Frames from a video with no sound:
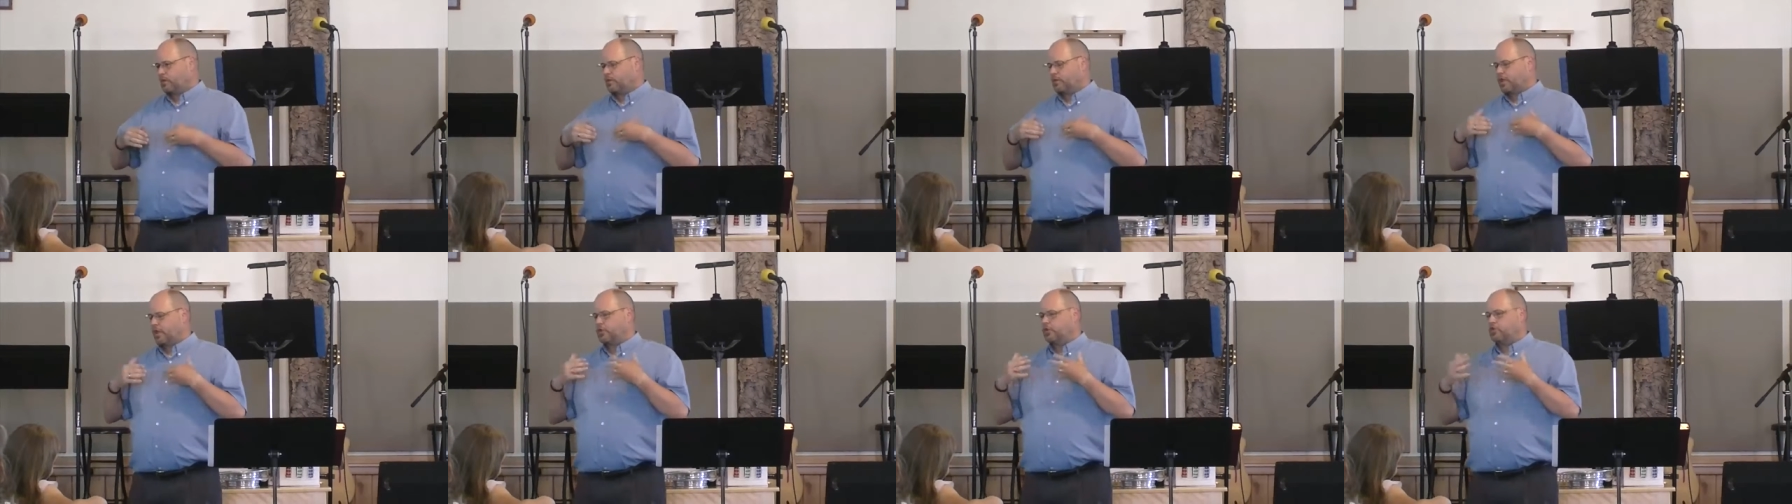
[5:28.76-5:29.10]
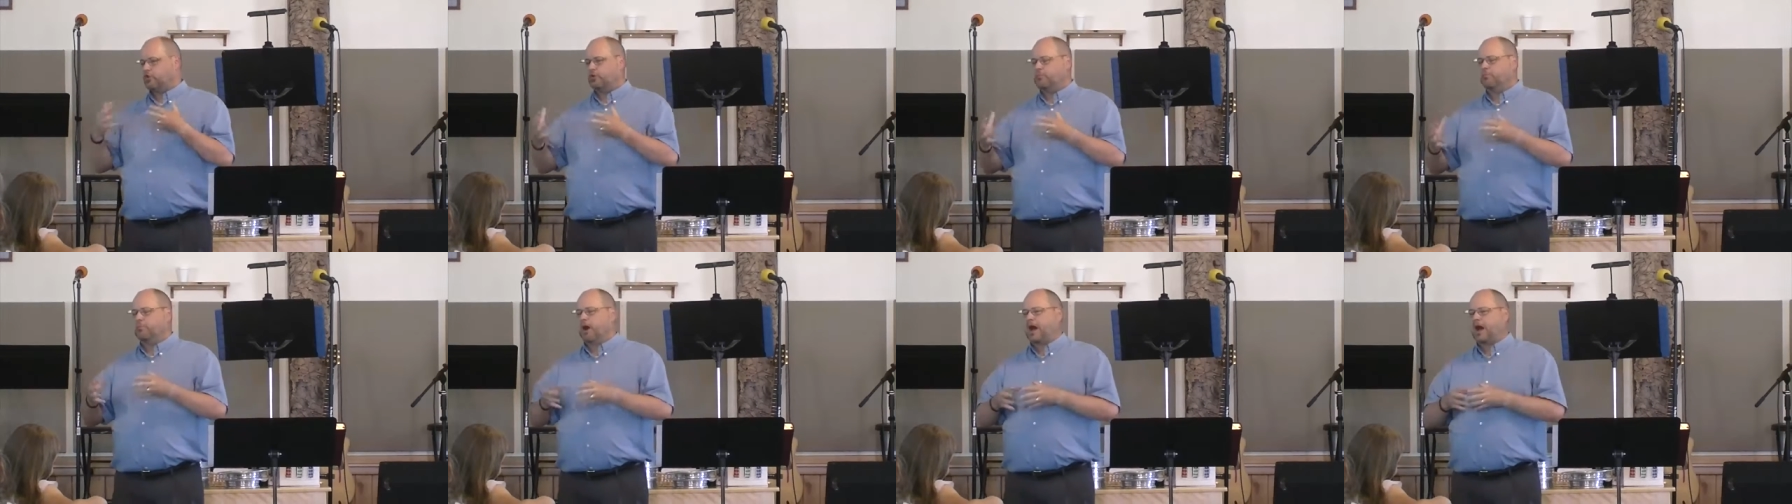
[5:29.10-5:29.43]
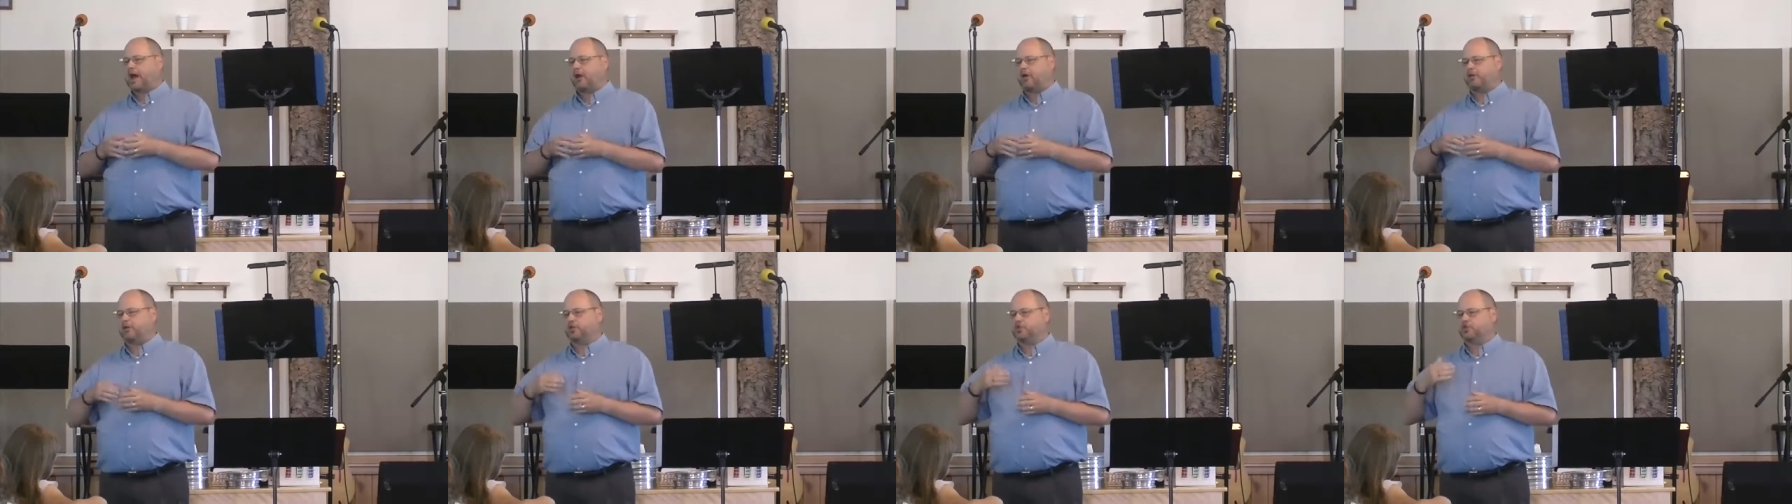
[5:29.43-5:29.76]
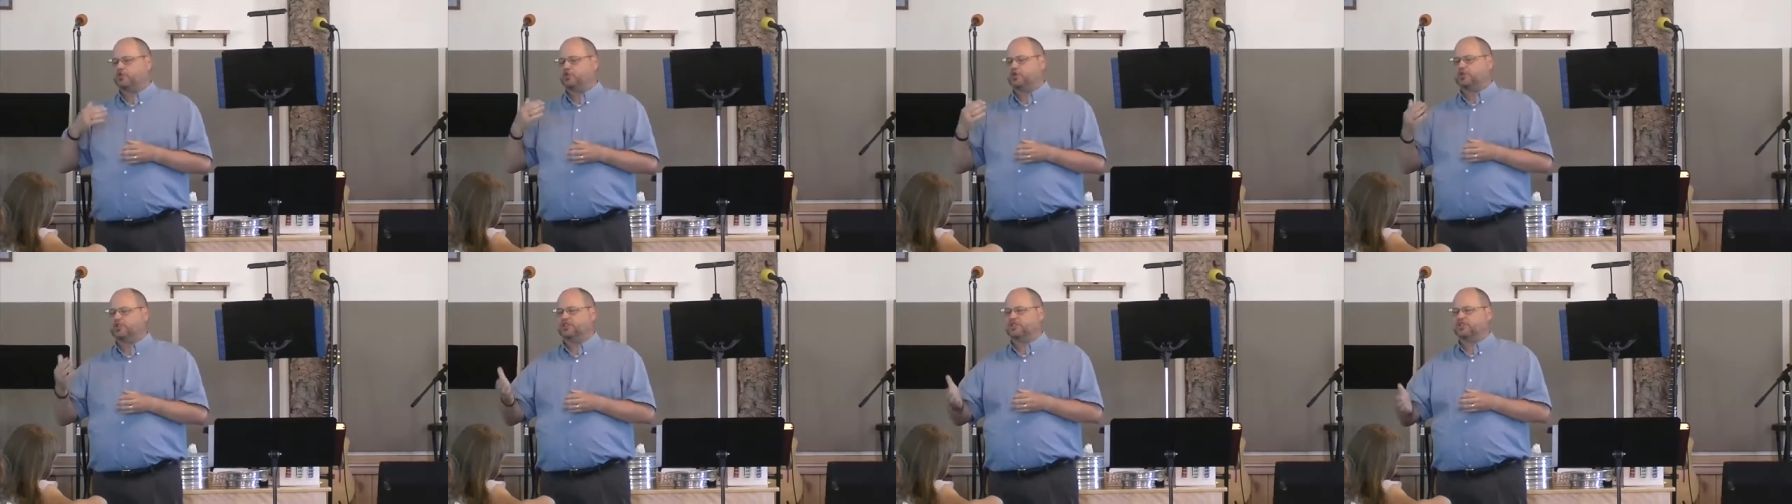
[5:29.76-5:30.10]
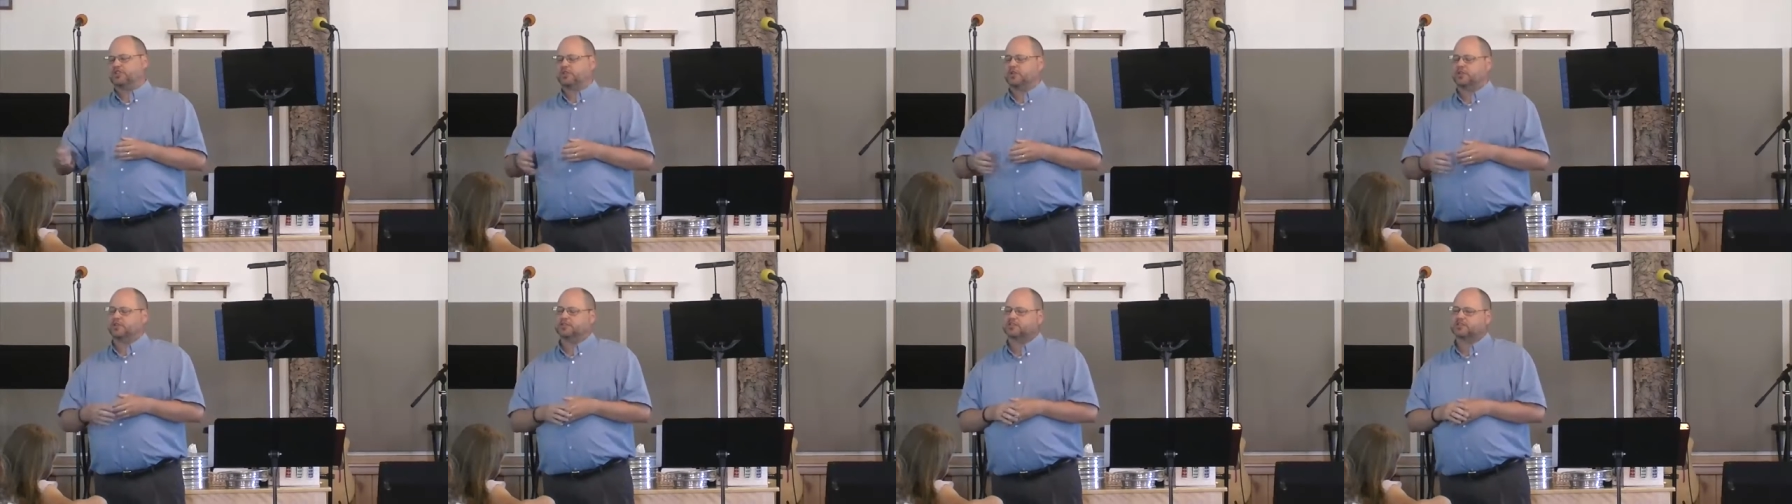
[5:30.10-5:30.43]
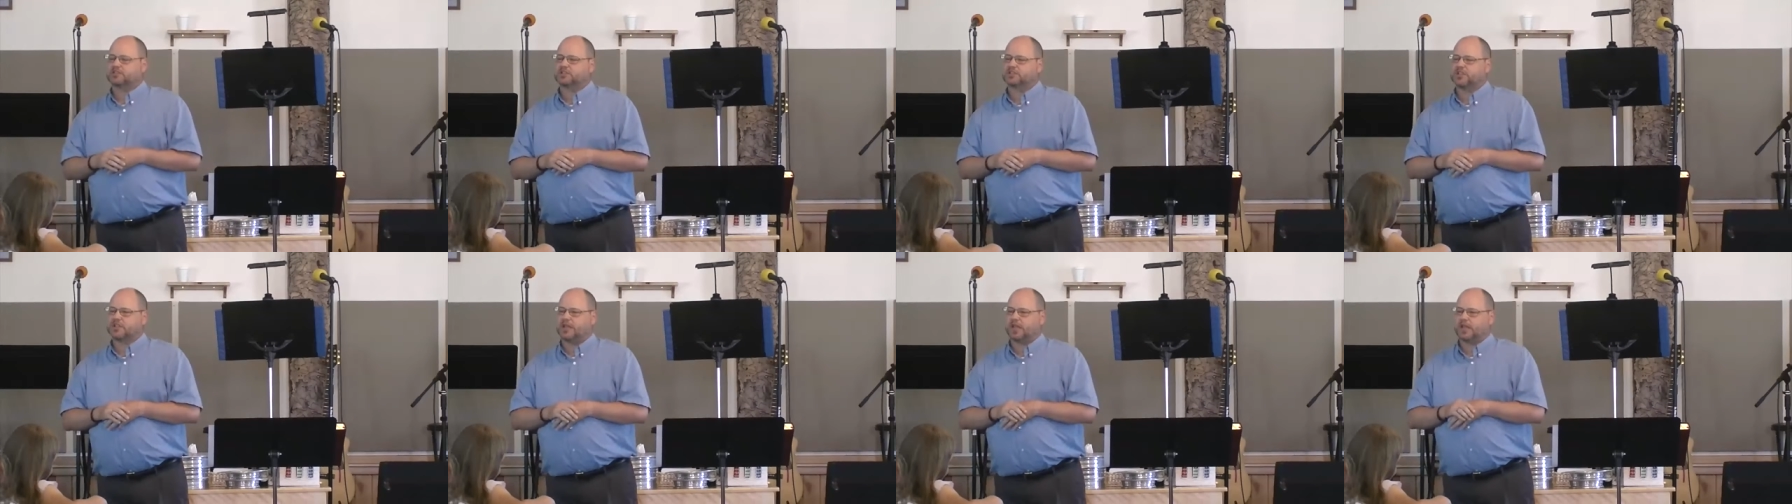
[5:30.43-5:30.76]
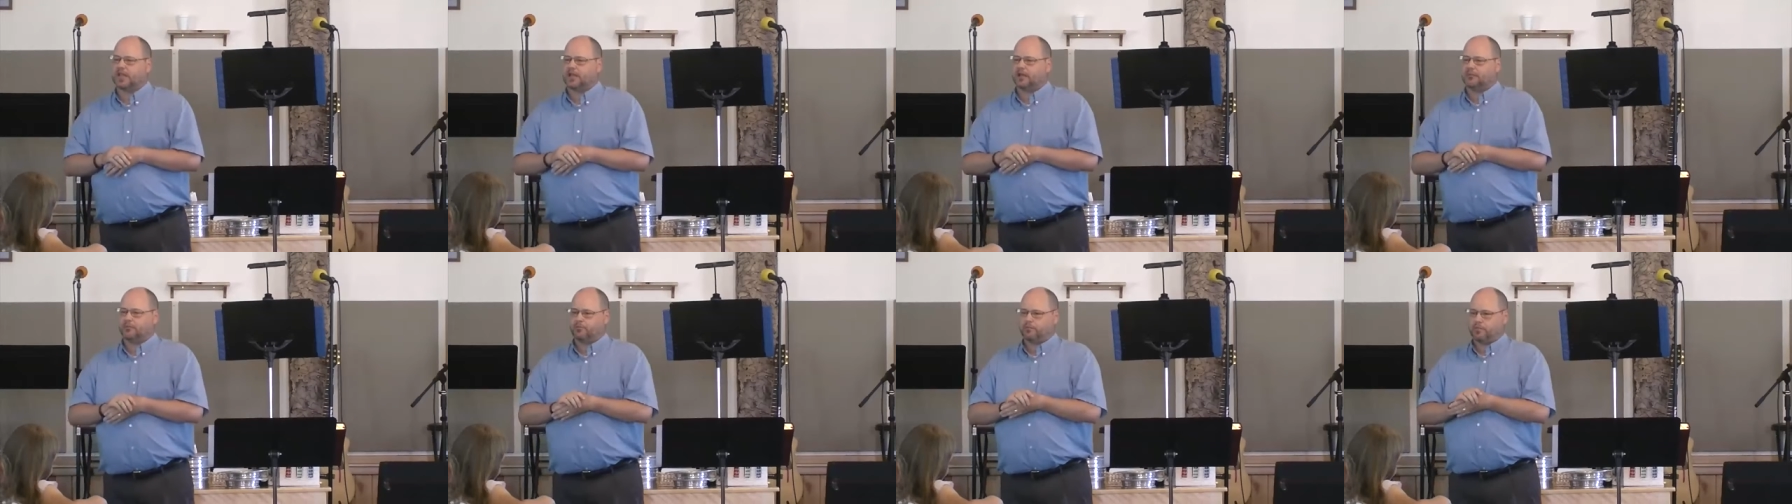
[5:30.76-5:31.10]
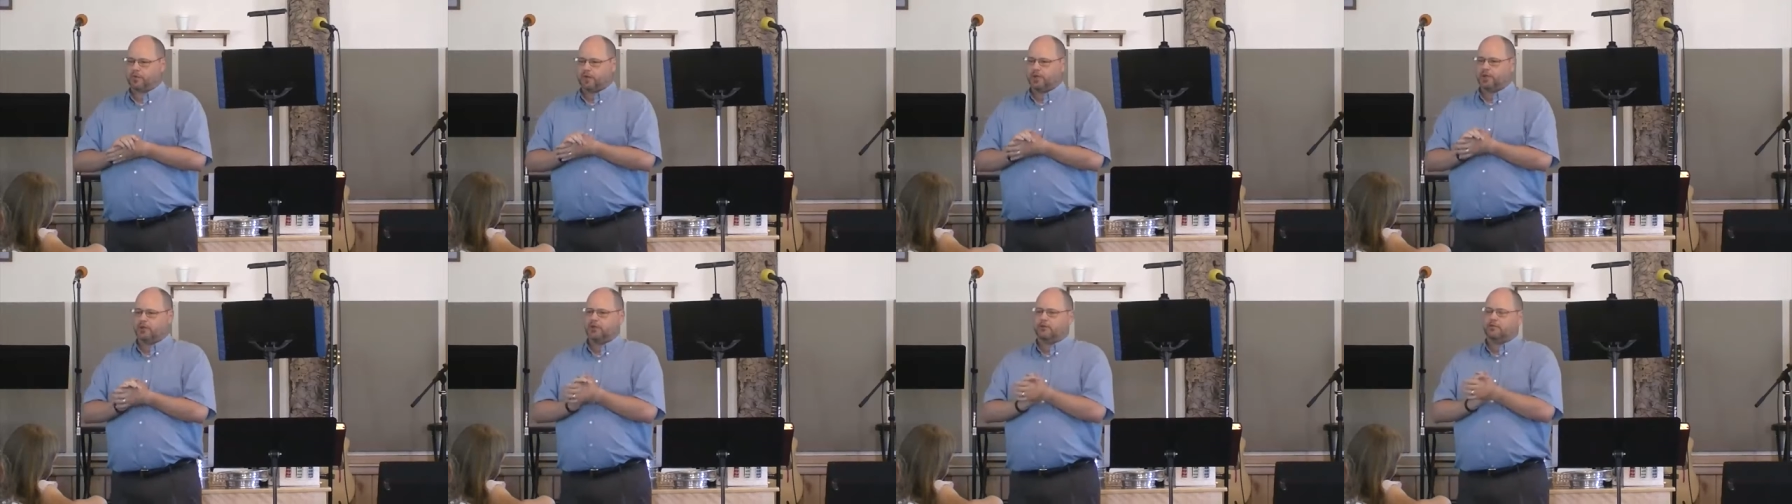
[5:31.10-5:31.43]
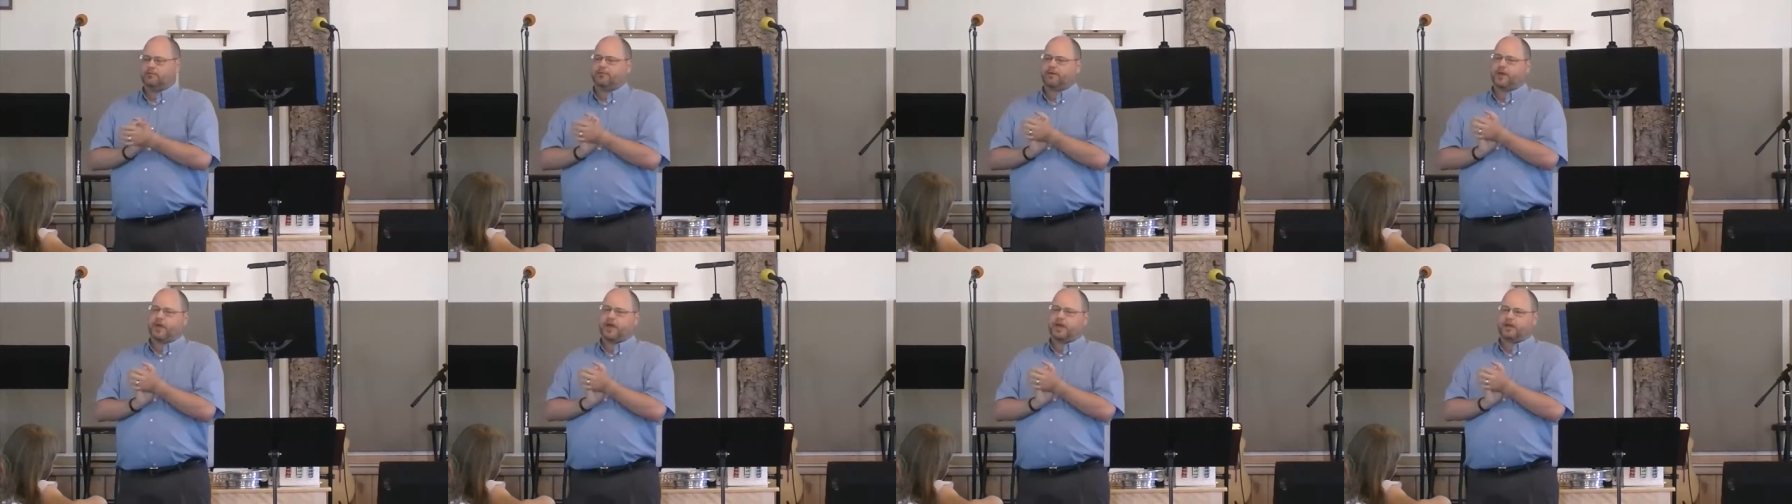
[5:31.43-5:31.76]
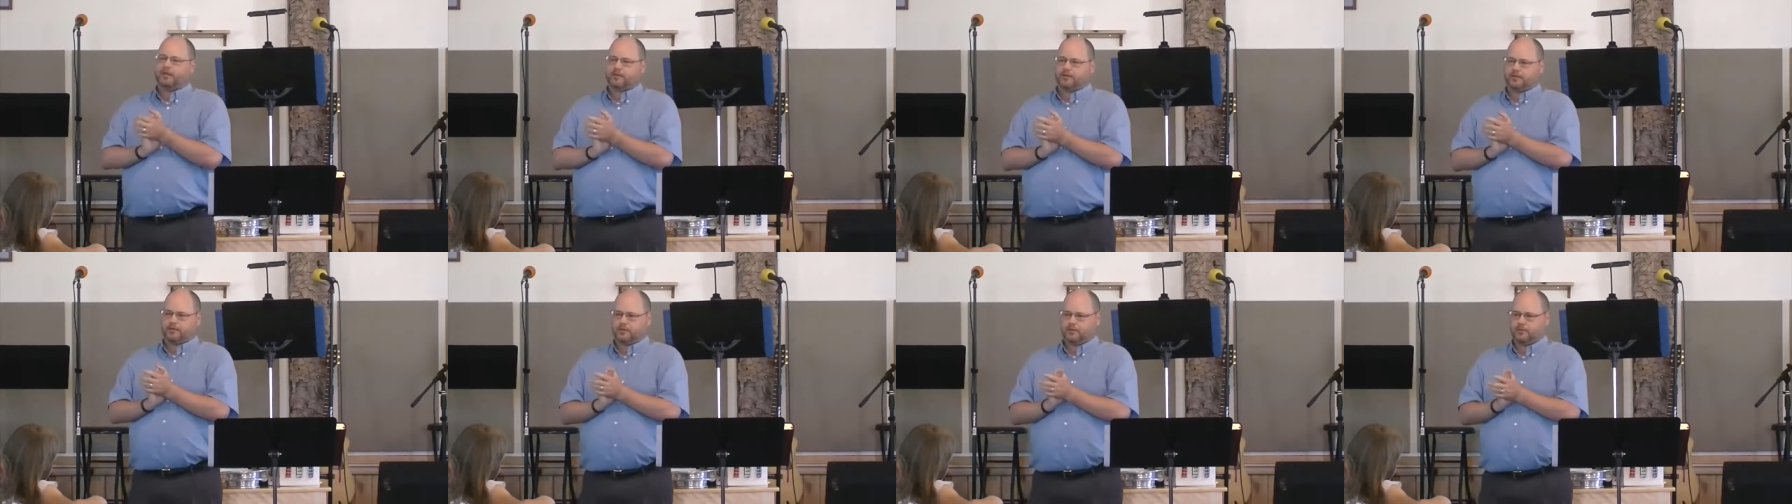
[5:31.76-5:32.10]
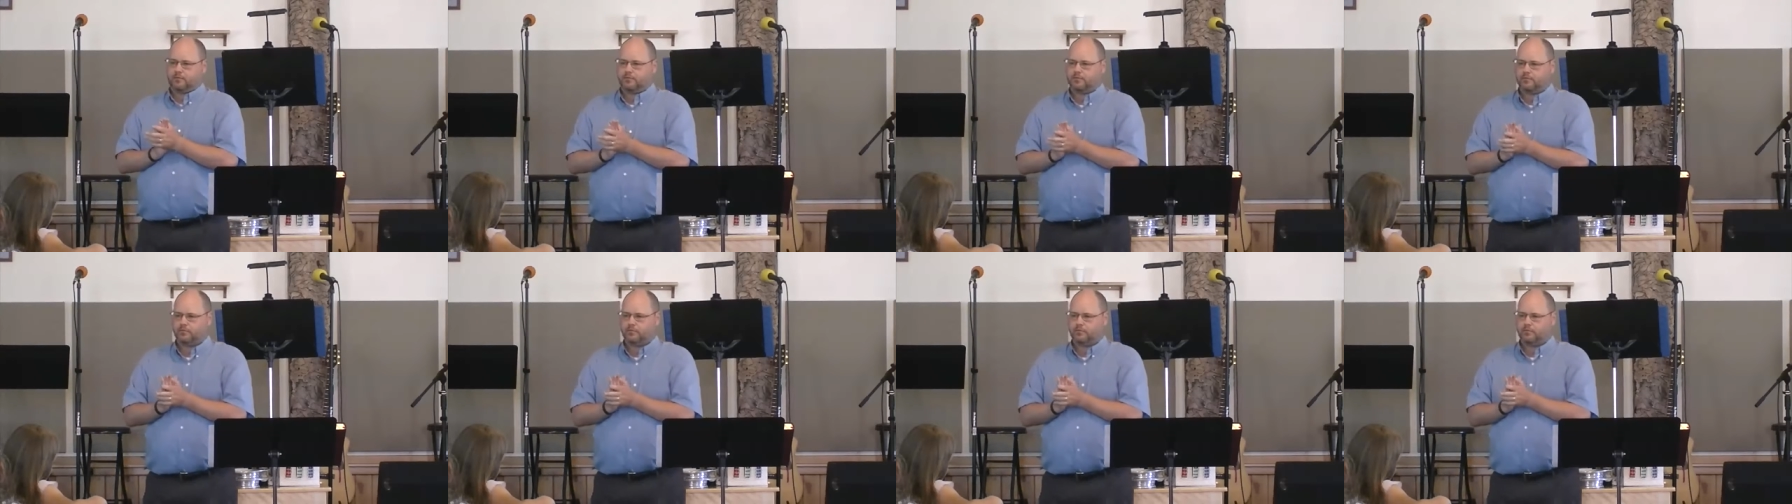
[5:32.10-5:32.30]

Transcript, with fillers: that you admire, that you esteem in the faith.